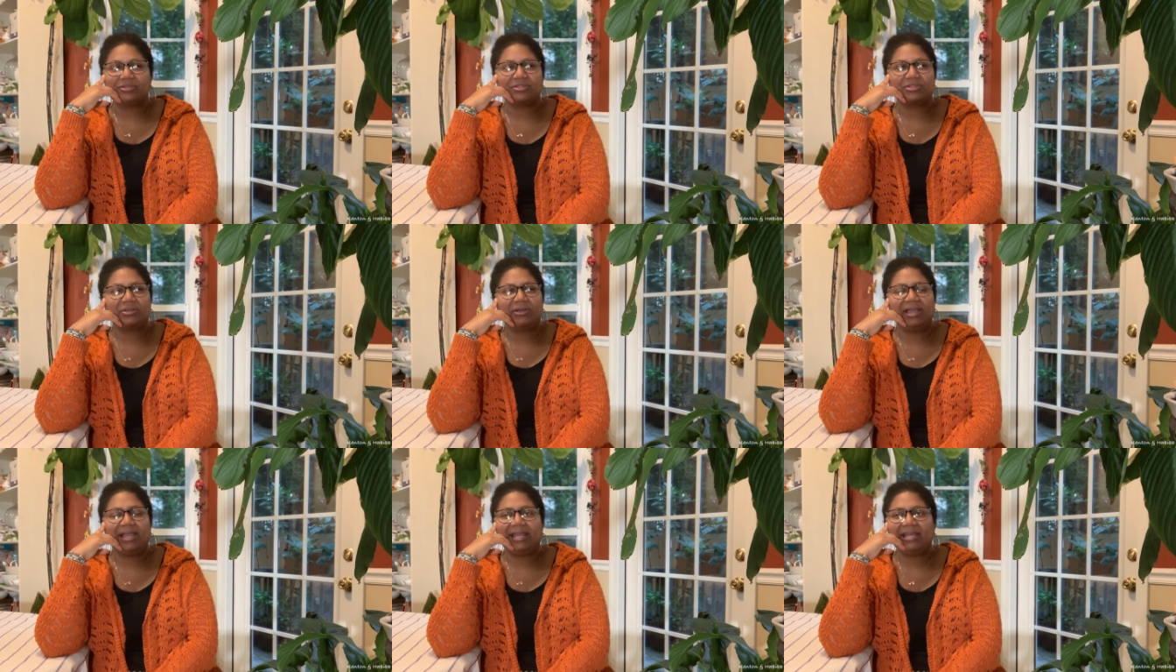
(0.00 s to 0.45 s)

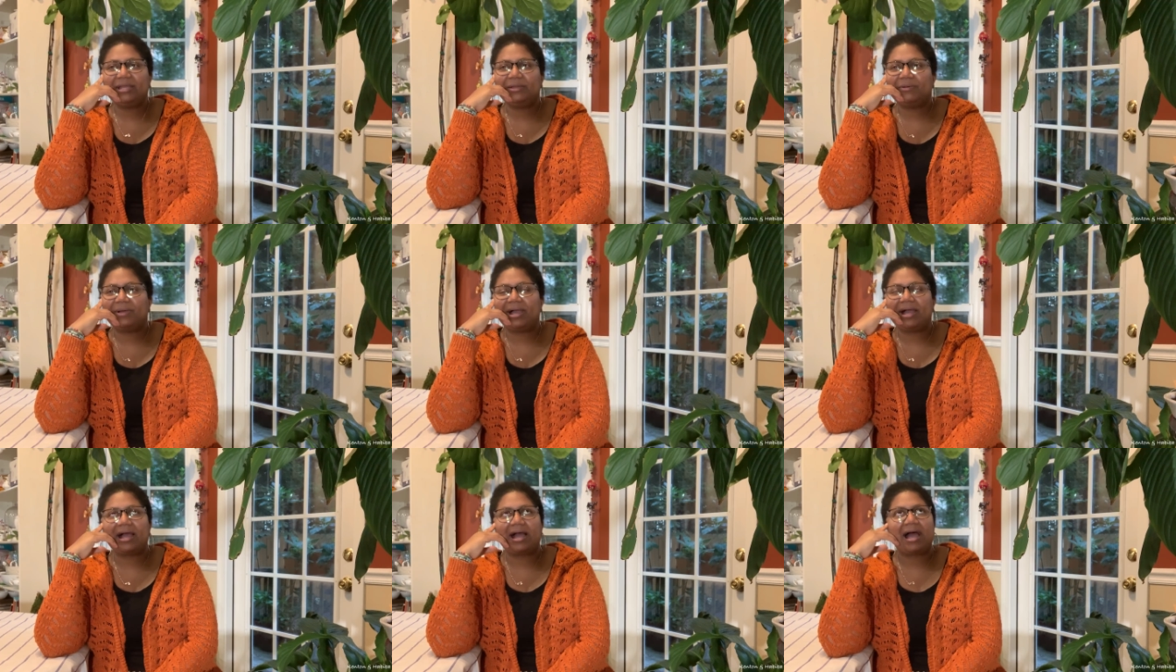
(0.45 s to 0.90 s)
So
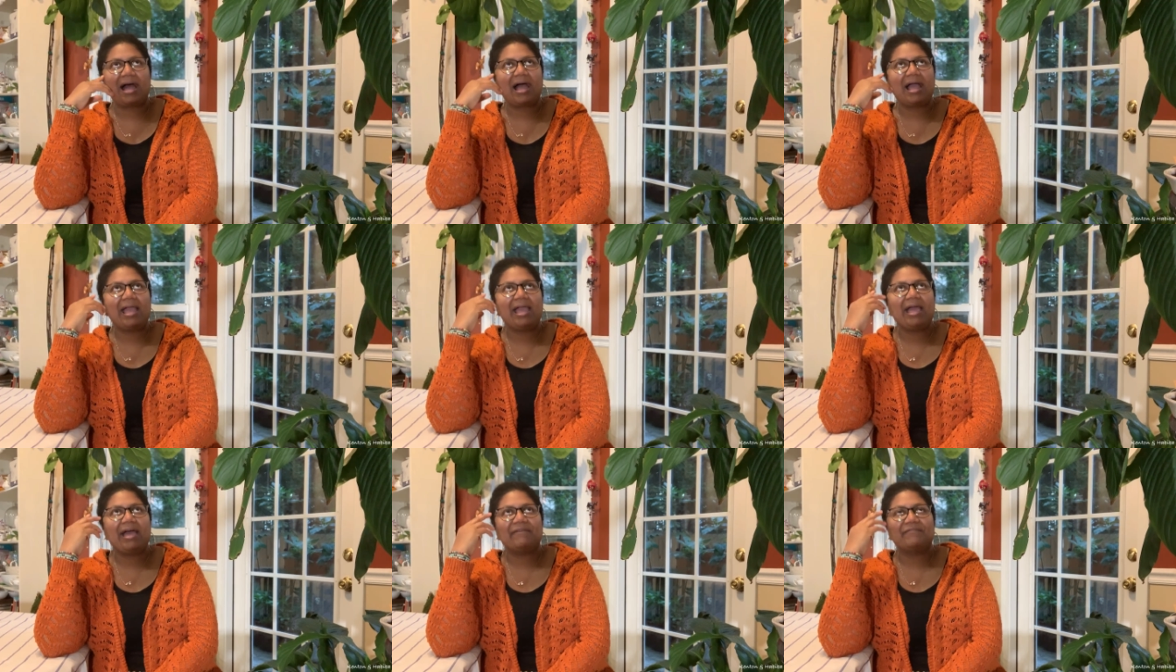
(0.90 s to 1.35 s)
anyway,
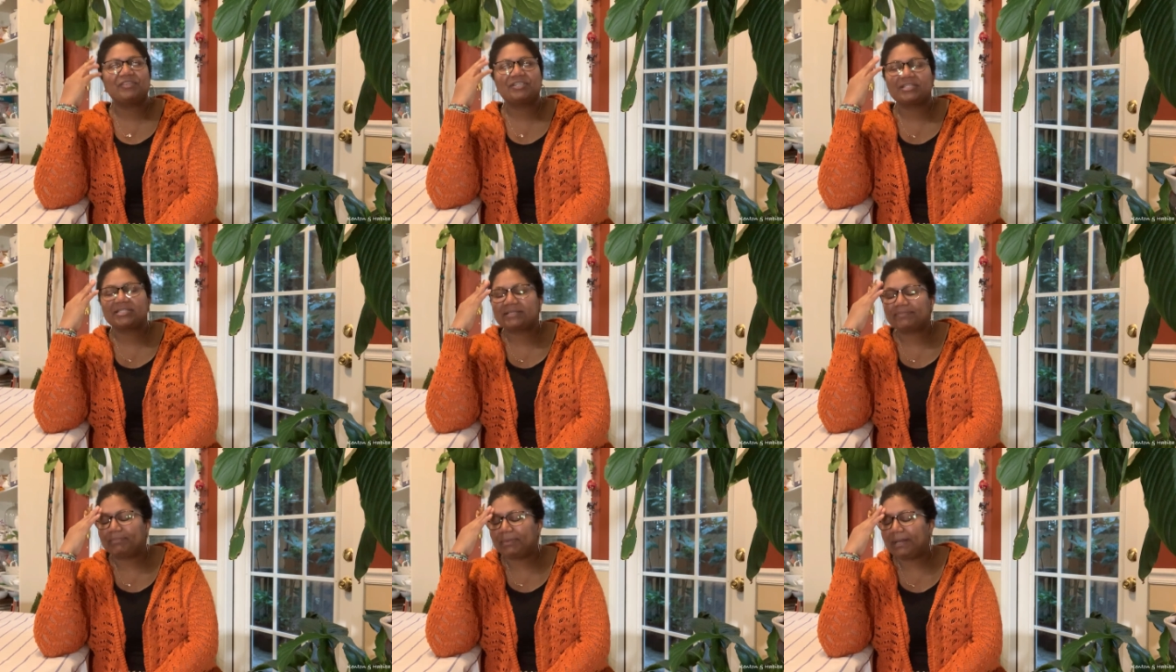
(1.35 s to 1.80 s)
I have
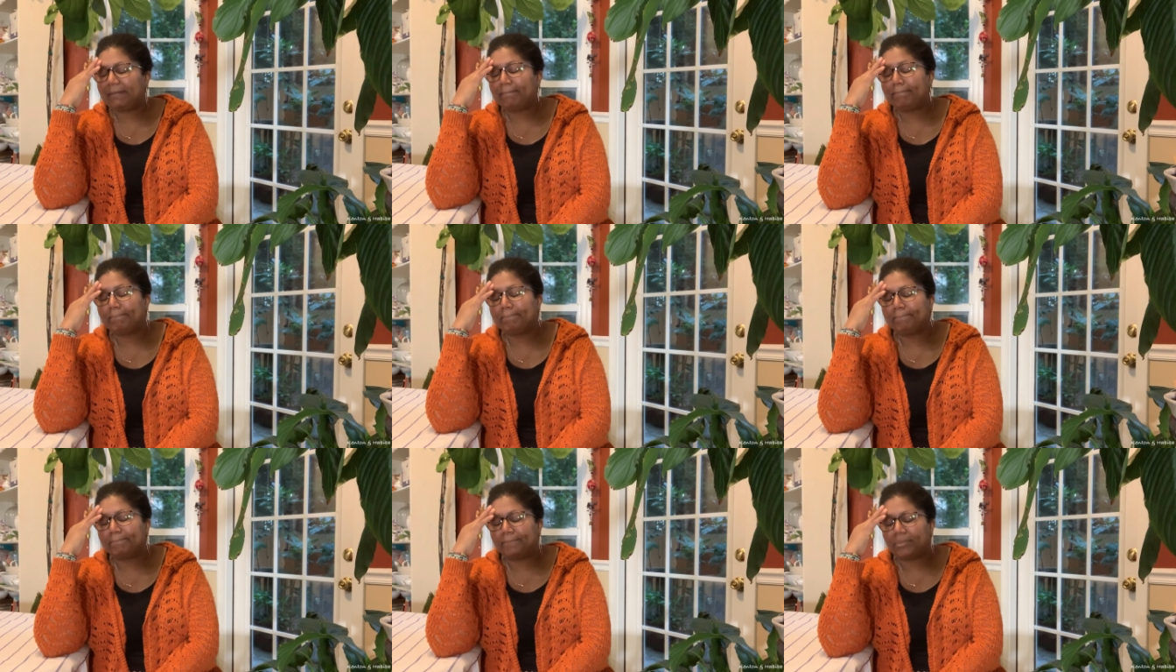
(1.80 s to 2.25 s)
just
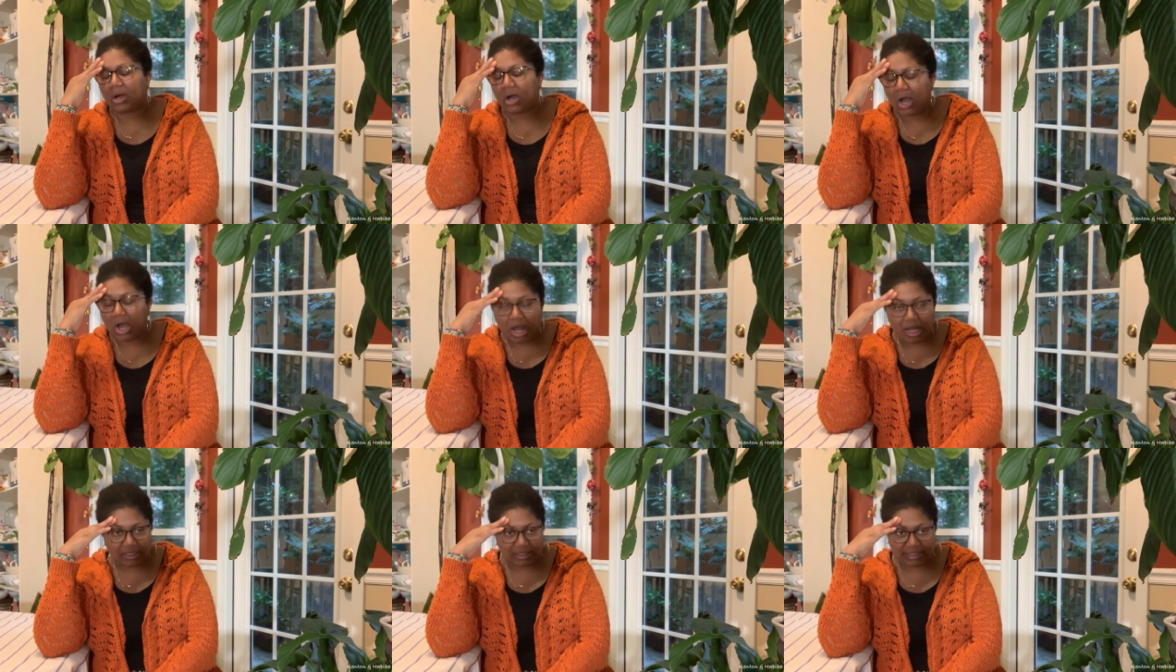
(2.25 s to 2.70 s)
been
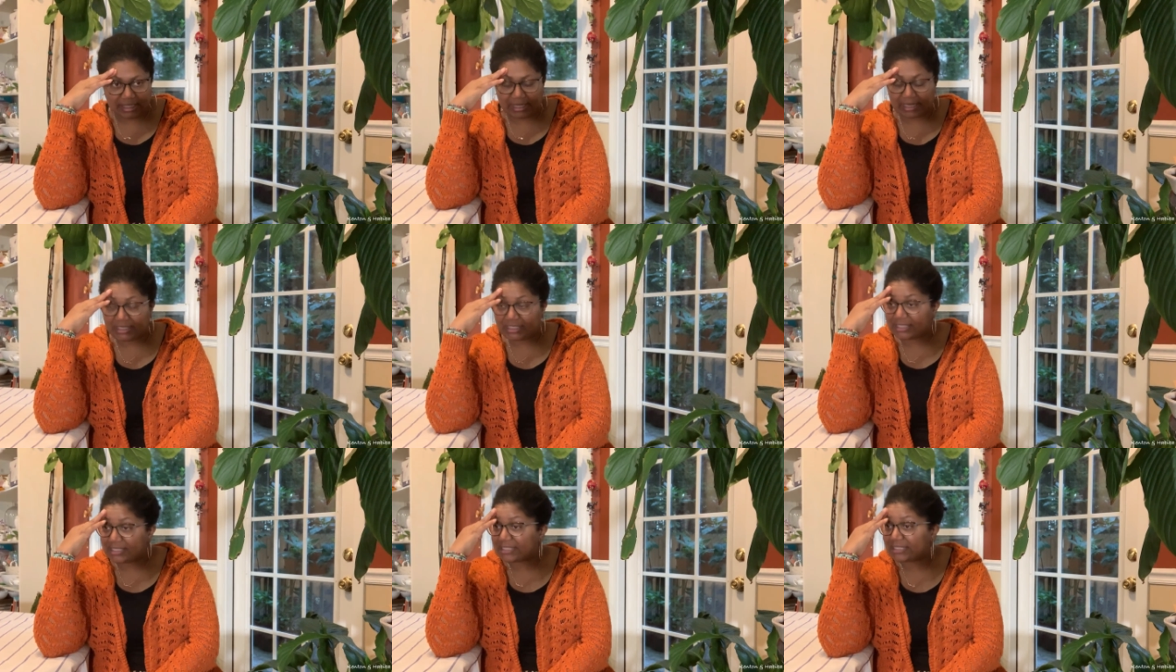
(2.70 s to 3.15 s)

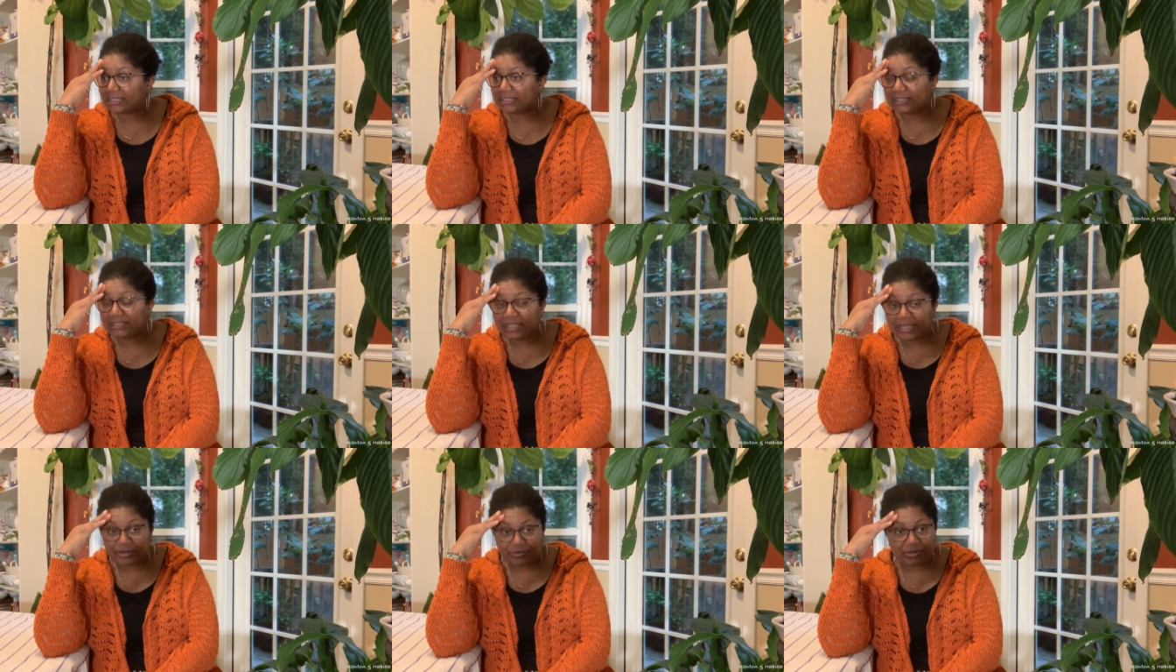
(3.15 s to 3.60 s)
bawling, just
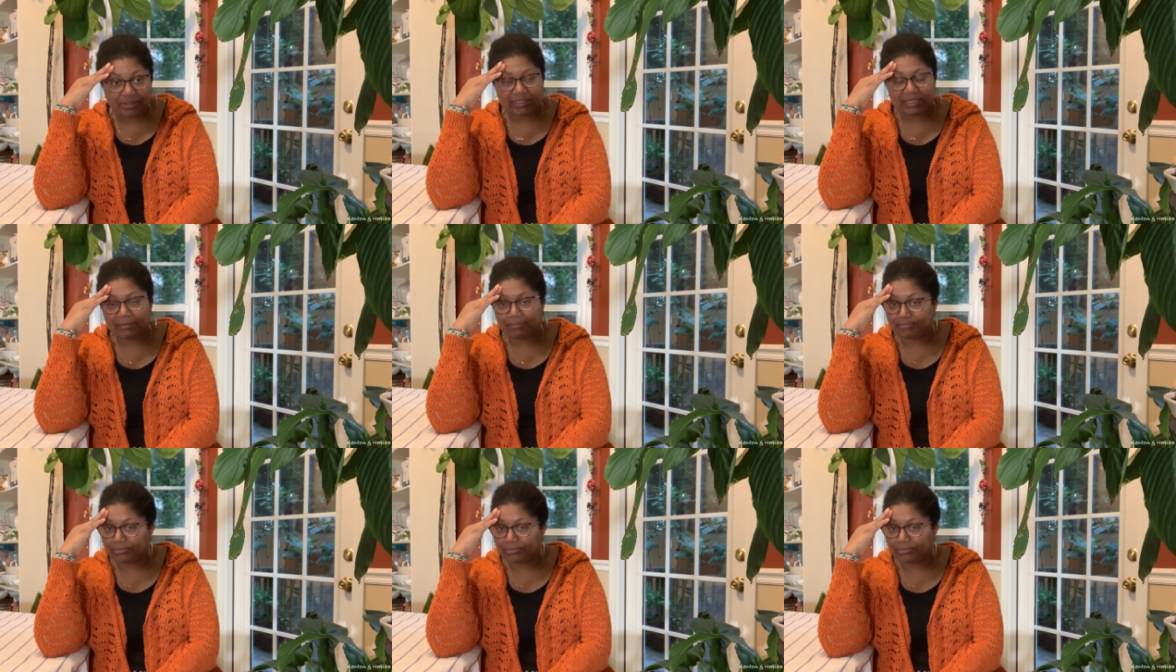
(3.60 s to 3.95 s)
literally